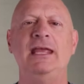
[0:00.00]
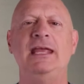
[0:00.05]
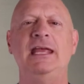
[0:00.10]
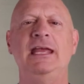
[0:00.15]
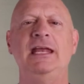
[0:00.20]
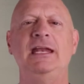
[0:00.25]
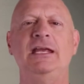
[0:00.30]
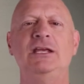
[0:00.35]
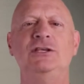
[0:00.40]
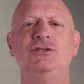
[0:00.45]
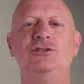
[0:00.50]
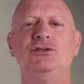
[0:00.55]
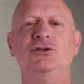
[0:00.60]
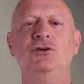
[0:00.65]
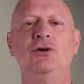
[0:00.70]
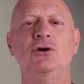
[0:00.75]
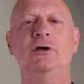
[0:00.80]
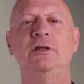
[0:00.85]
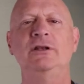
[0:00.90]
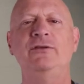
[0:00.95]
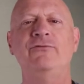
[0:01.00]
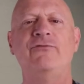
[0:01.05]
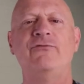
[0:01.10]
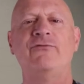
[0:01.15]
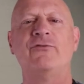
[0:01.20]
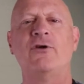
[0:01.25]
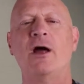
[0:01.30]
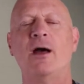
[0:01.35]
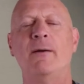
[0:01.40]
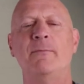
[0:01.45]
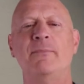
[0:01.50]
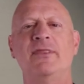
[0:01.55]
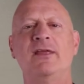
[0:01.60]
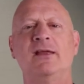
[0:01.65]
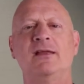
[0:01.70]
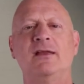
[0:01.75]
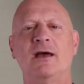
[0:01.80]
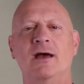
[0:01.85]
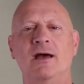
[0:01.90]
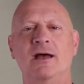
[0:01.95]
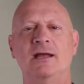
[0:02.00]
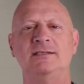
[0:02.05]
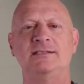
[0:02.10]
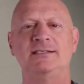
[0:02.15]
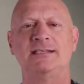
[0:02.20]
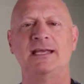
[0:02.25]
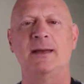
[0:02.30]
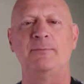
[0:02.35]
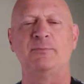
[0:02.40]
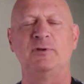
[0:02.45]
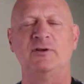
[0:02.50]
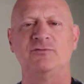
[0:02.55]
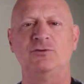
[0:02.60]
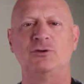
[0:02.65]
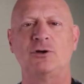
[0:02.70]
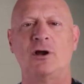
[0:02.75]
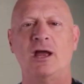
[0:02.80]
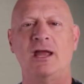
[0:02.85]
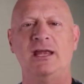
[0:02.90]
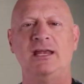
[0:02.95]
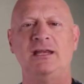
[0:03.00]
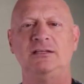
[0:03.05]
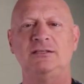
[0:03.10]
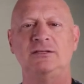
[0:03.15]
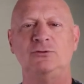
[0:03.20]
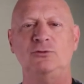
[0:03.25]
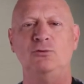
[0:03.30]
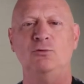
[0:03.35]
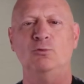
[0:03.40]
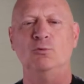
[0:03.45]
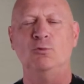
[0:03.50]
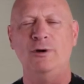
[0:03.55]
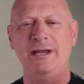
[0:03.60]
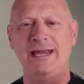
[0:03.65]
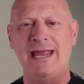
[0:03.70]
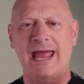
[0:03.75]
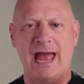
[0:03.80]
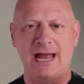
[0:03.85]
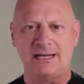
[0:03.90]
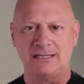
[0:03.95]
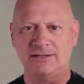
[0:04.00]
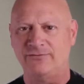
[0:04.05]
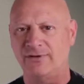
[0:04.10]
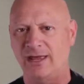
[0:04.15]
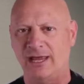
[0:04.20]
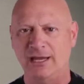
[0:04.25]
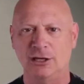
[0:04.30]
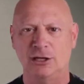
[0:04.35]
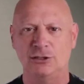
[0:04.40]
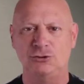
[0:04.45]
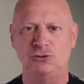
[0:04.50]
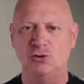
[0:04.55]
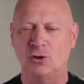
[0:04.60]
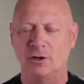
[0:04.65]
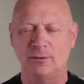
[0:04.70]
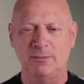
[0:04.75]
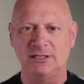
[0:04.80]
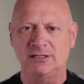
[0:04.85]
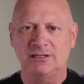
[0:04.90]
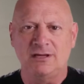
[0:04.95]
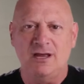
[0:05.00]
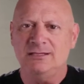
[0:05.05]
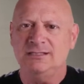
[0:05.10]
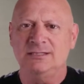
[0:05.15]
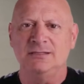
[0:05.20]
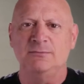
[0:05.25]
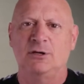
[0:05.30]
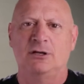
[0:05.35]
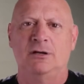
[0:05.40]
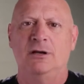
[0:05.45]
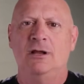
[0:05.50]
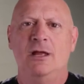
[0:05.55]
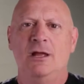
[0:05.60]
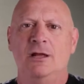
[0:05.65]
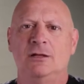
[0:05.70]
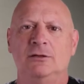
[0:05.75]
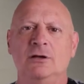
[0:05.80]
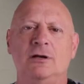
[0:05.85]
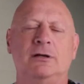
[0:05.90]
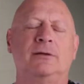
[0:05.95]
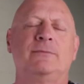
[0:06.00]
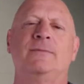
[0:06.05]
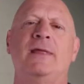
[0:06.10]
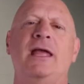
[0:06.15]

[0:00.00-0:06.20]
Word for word: it is good from the concept of trying to reactivate a dormant customer look,